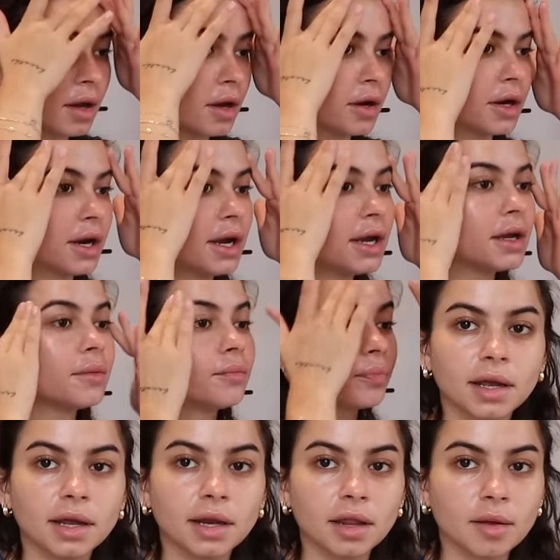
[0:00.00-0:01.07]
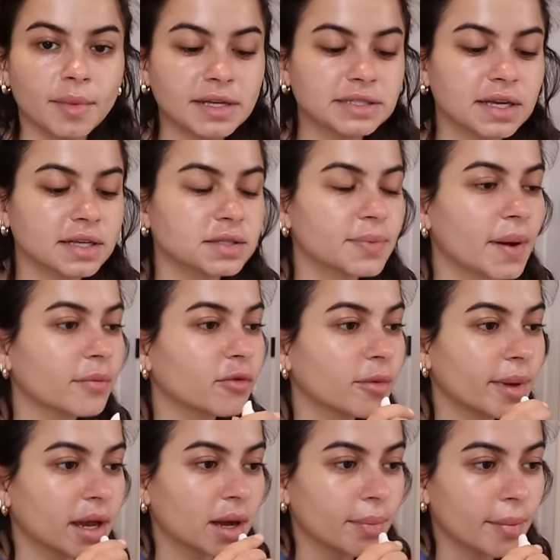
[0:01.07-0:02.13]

Alright, kind of let my skin's prep for makeup.